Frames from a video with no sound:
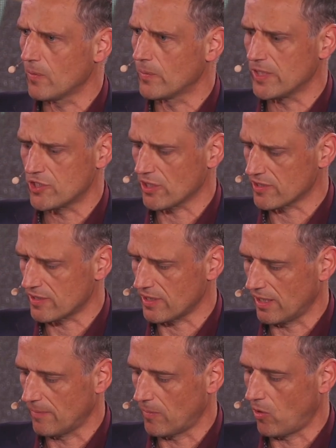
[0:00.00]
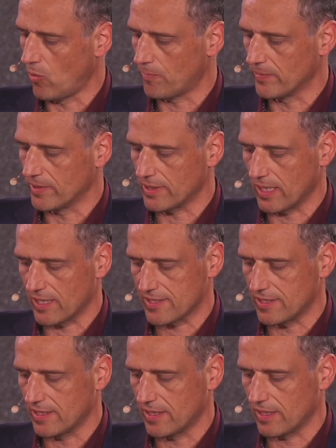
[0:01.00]
we just opened last
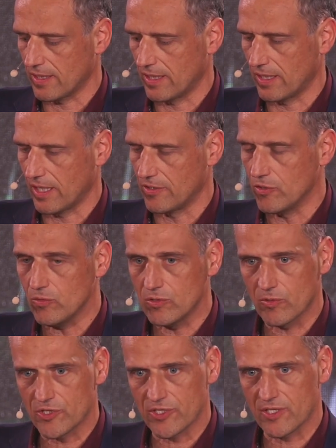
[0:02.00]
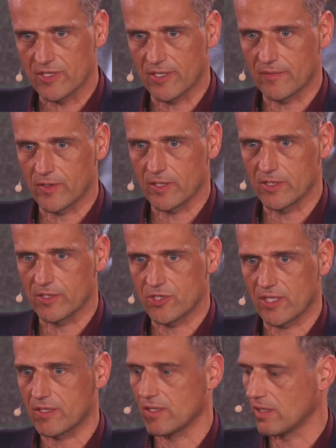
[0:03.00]
year a new logistics center in
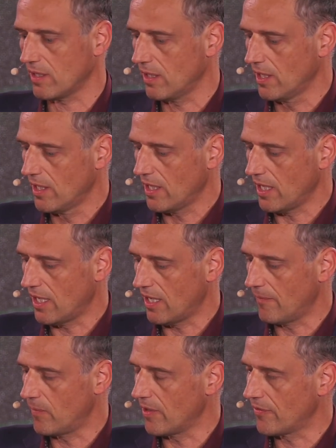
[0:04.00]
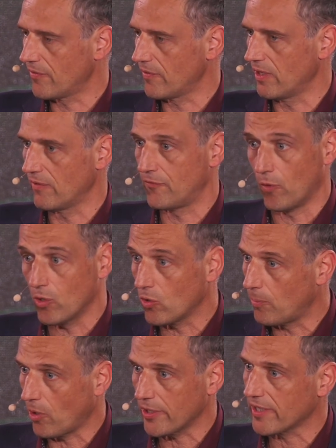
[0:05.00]
Czechia with full
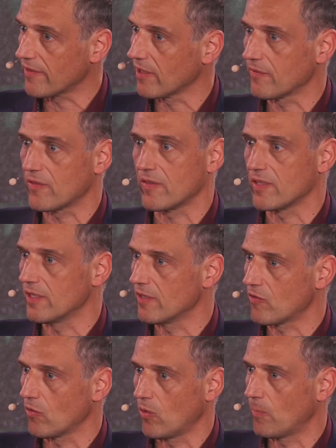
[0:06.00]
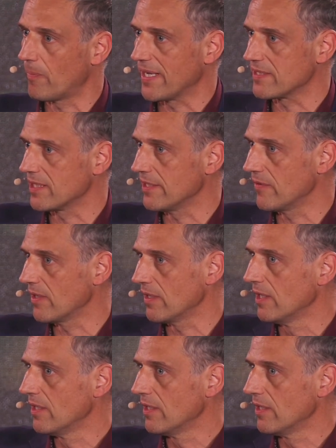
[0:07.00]
robotics FC. So basically the